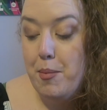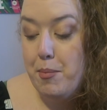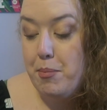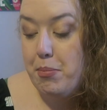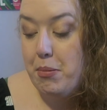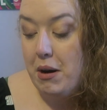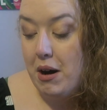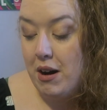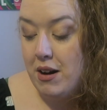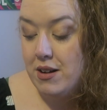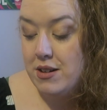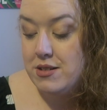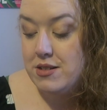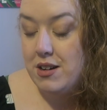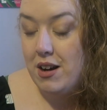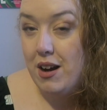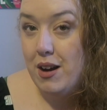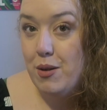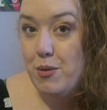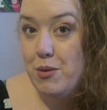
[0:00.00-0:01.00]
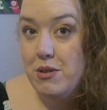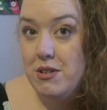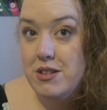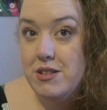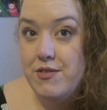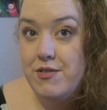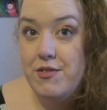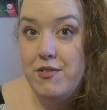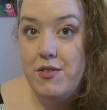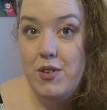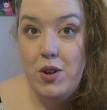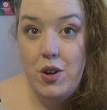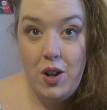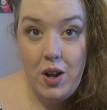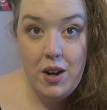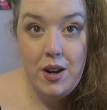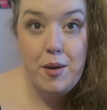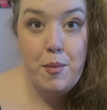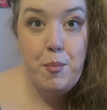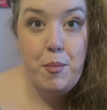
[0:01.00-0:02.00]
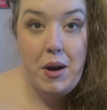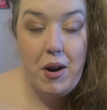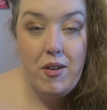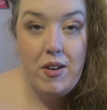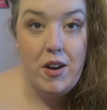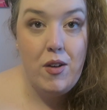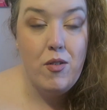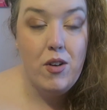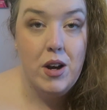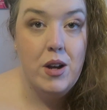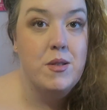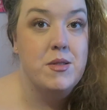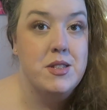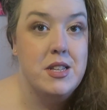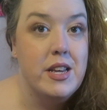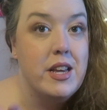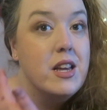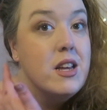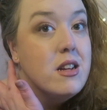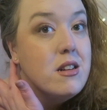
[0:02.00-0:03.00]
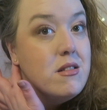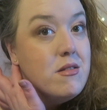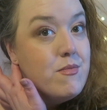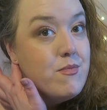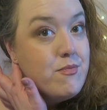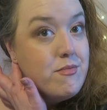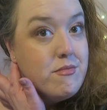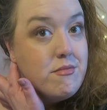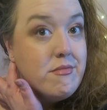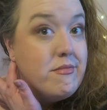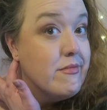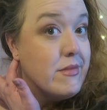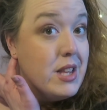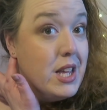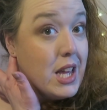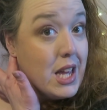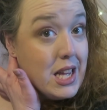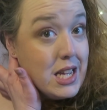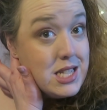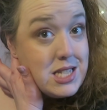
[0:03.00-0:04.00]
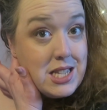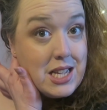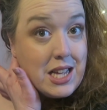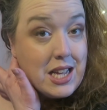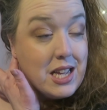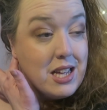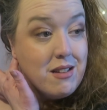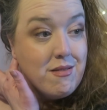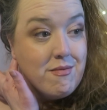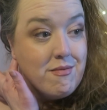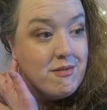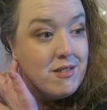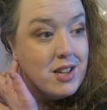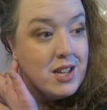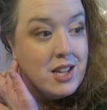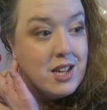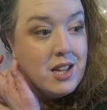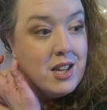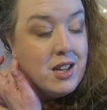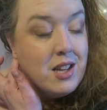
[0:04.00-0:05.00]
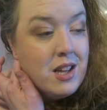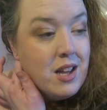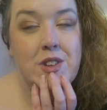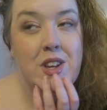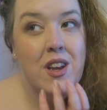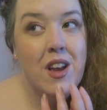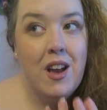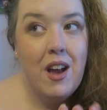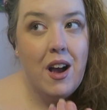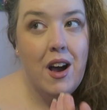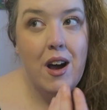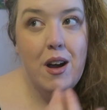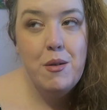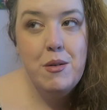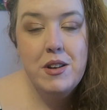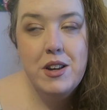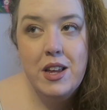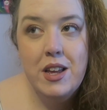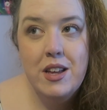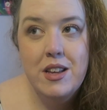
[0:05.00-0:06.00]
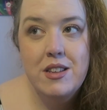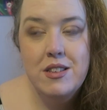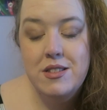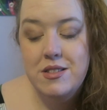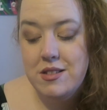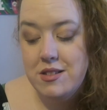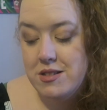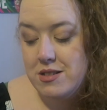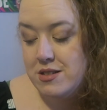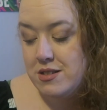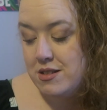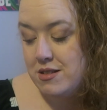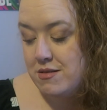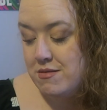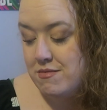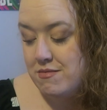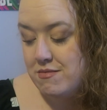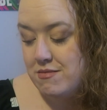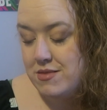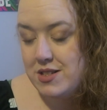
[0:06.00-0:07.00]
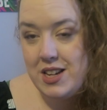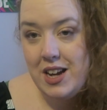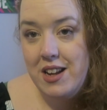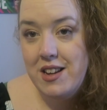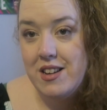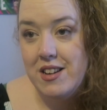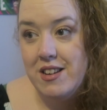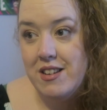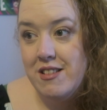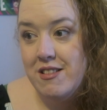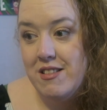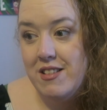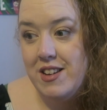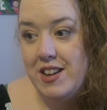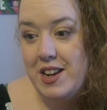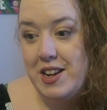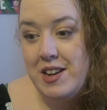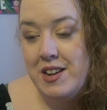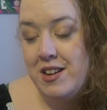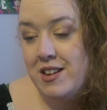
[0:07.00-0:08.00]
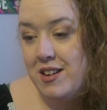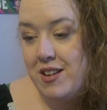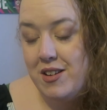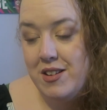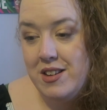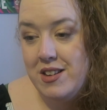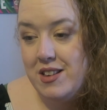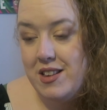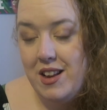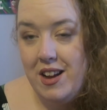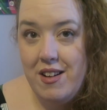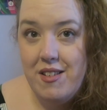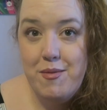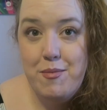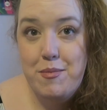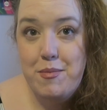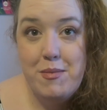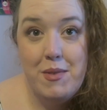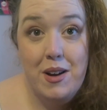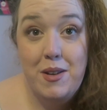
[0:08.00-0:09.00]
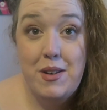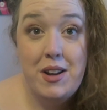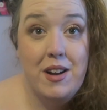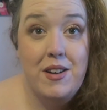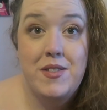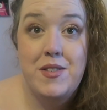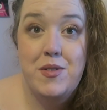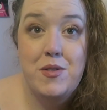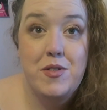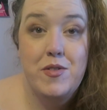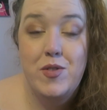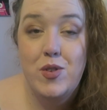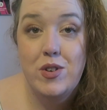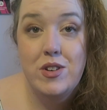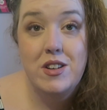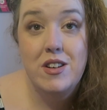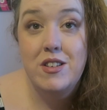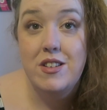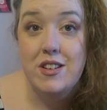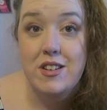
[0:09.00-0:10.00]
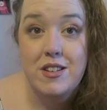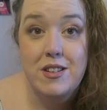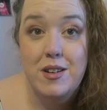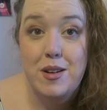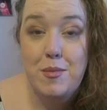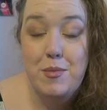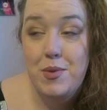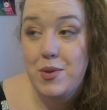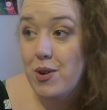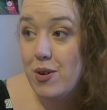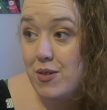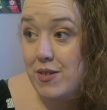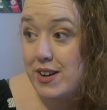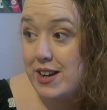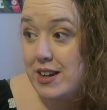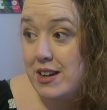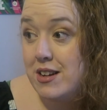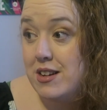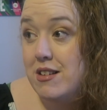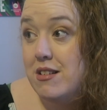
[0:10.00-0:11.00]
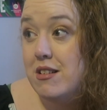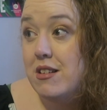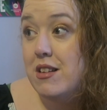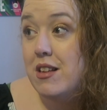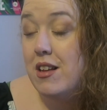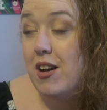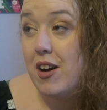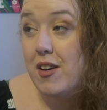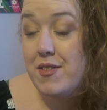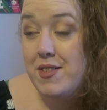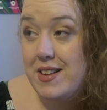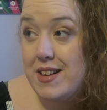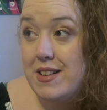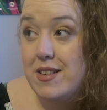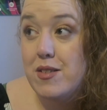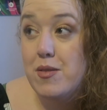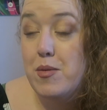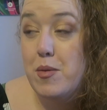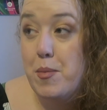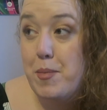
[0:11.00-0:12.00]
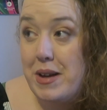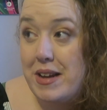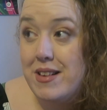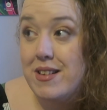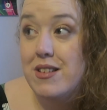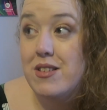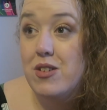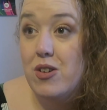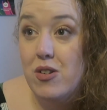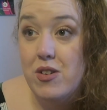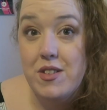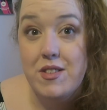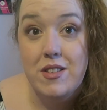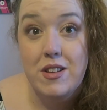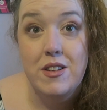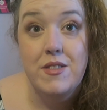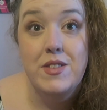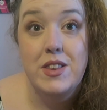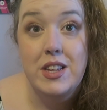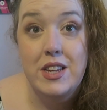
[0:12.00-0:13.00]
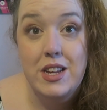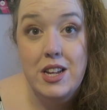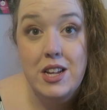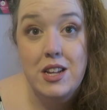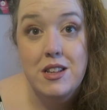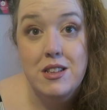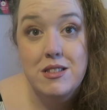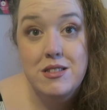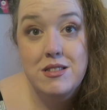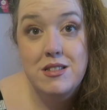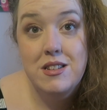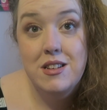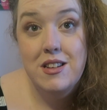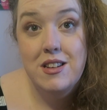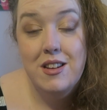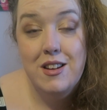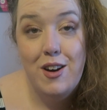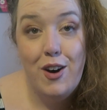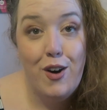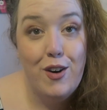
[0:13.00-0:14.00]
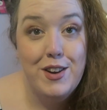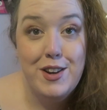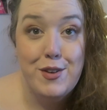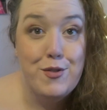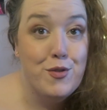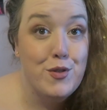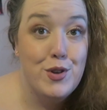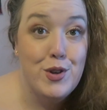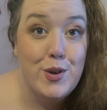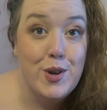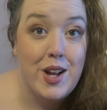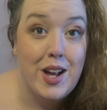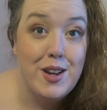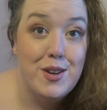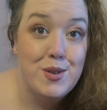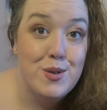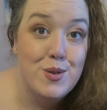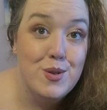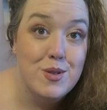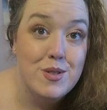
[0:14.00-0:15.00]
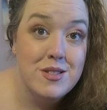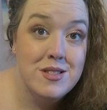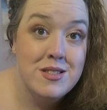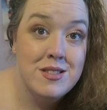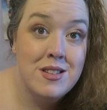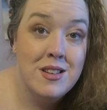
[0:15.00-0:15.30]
but I would full on marry Rosie, easy. I would kiss Tanya, and I'd have to avoid Donna. I'm sorry. I've seen some amazing Donnas over the years on different UK tours,